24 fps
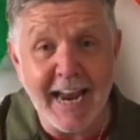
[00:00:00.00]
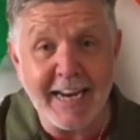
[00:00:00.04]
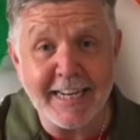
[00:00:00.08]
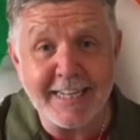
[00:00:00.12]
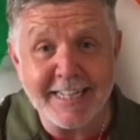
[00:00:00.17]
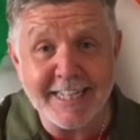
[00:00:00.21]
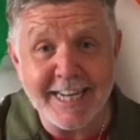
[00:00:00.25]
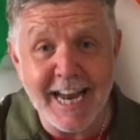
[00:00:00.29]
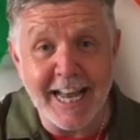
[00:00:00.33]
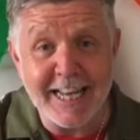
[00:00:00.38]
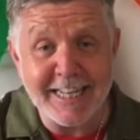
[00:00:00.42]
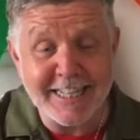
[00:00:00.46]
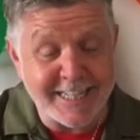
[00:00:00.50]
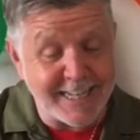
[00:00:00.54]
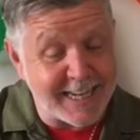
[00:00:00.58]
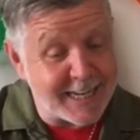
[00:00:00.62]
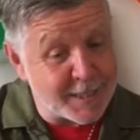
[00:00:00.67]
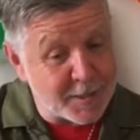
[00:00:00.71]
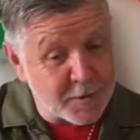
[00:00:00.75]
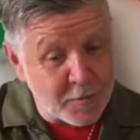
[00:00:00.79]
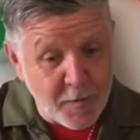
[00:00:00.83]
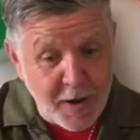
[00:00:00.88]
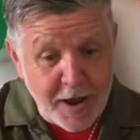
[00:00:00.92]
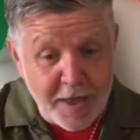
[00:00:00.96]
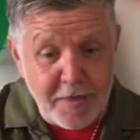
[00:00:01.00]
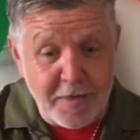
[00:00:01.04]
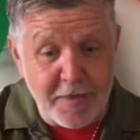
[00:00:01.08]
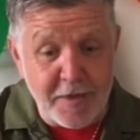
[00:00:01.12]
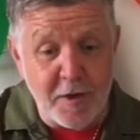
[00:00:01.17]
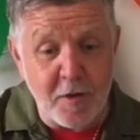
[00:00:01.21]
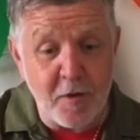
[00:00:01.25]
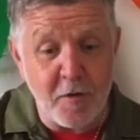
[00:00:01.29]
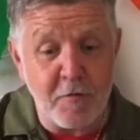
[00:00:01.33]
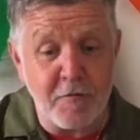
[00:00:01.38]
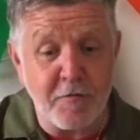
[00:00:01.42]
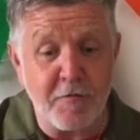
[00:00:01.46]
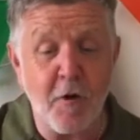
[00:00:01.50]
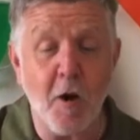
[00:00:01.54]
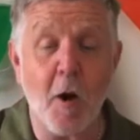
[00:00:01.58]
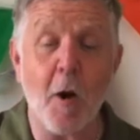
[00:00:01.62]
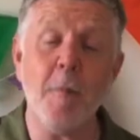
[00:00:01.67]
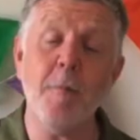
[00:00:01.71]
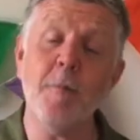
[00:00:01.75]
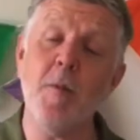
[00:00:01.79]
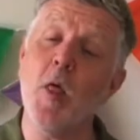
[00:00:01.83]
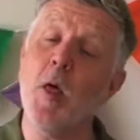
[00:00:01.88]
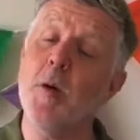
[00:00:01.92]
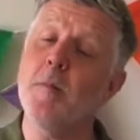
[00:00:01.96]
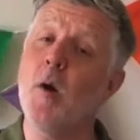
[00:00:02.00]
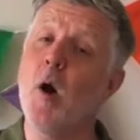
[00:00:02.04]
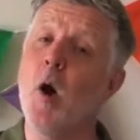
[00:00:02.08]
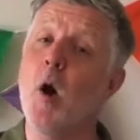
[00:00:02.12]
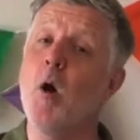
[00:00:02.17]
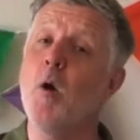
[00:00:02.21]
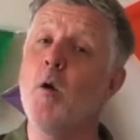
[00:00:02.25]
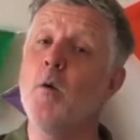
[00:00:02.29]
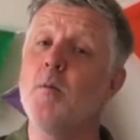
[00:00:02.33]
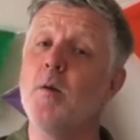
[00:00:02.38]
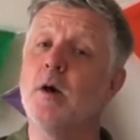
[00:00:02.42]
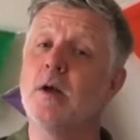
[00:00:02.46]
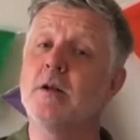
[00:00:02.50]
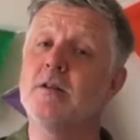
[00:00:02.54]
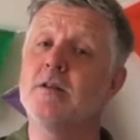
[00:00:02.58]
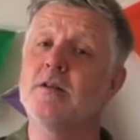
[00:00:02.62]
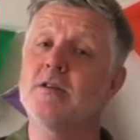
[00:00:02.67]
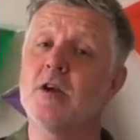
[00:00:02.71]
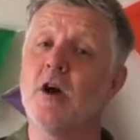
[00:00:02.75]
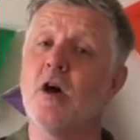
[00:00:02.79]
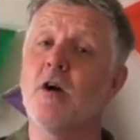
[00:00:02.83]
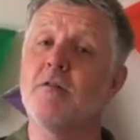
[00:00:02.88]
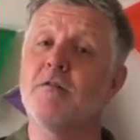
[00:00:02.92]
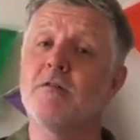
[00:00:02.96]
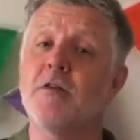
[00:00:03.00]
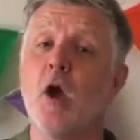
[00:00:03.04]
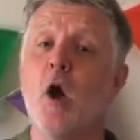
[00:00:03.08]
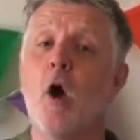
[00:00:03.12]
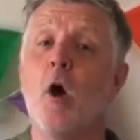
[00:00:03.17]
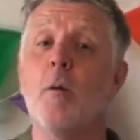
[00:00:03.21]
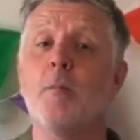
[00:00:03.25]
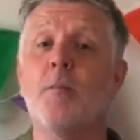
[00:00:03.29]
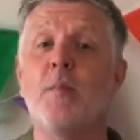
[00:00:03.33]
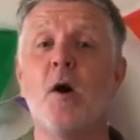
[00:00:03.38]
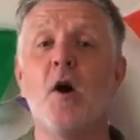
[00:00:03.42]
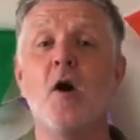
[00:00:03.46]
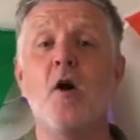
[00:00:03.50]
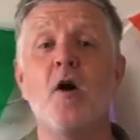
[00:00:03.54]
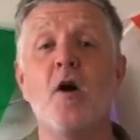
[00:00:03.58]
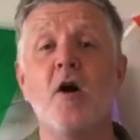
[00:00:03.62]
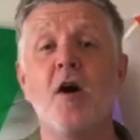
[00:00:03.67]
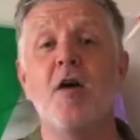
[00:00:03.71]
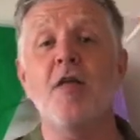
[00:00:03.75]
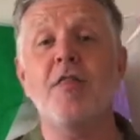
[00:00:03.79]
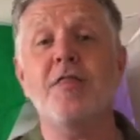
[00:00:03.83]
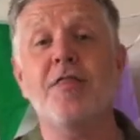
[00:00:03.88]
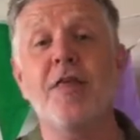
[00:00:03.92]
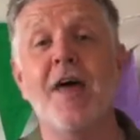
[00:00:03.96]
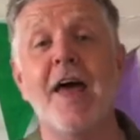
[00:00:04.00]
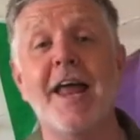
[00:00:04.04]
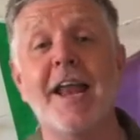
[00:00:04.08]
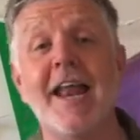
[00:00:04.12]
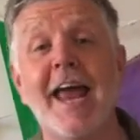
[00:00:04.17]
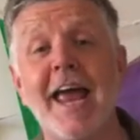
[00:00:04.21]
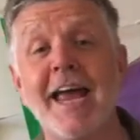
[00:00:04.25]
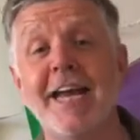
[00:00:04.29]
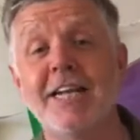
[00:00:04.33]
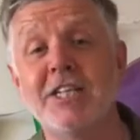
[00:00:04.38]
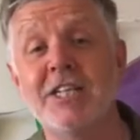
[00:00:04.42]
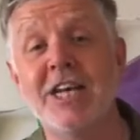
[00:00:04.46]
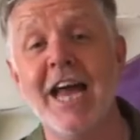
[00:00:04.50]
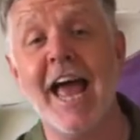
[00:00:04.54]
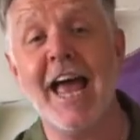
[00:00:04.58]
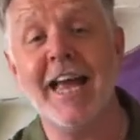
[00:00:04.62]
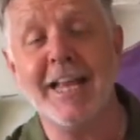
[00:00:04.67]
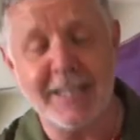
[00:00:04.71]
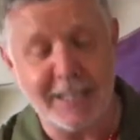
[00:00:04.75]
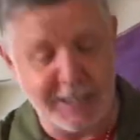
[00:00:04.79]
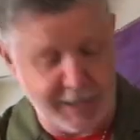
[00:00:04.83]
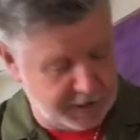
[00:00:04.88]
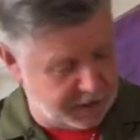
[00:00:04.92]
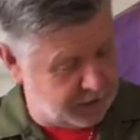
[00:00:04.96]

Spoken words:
NHS is with you from the moment of your birth. NHS,